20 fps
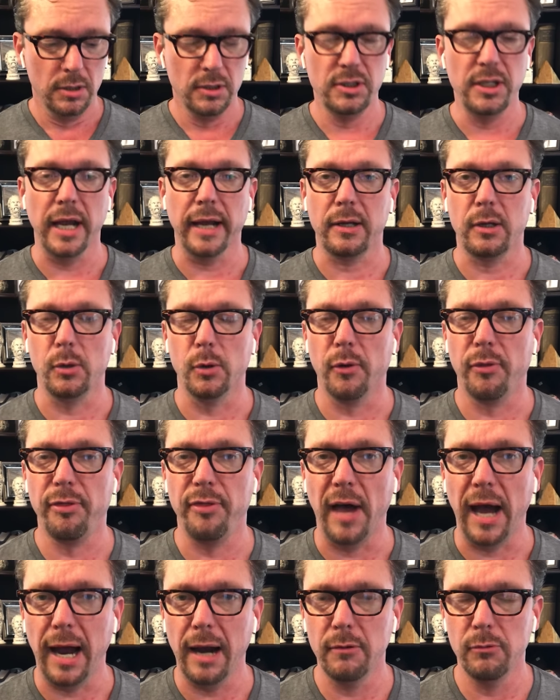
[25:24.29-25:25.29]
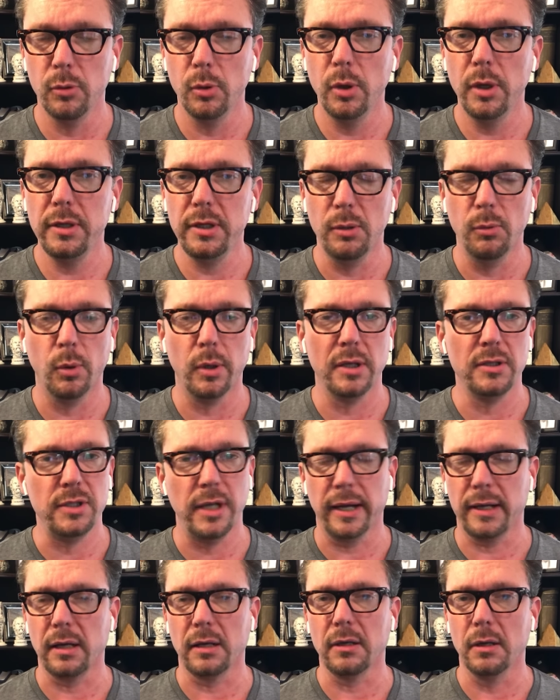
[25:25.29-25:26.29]
Check your thyroid. You want to
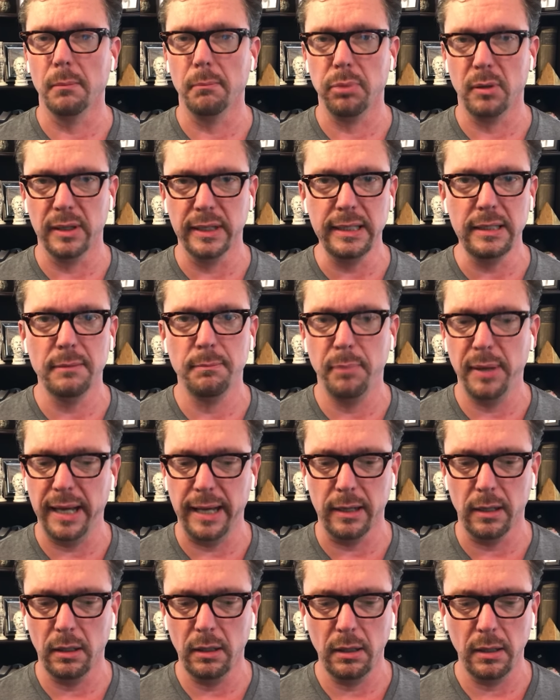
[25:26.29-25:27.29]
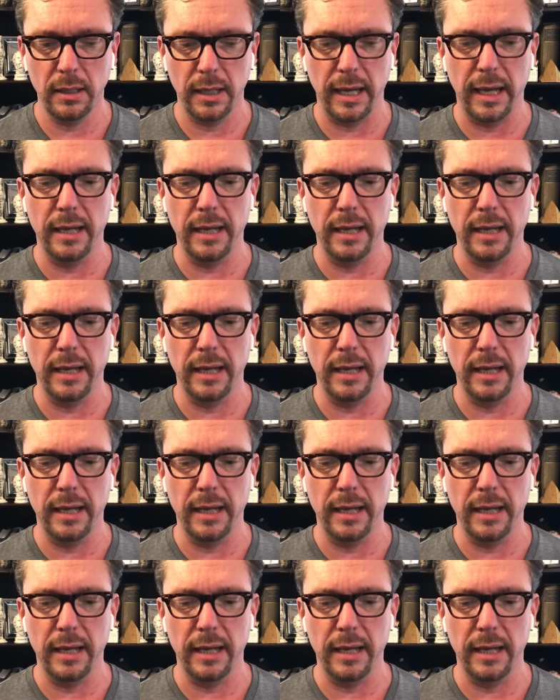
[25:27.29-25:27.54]
check a complete panel.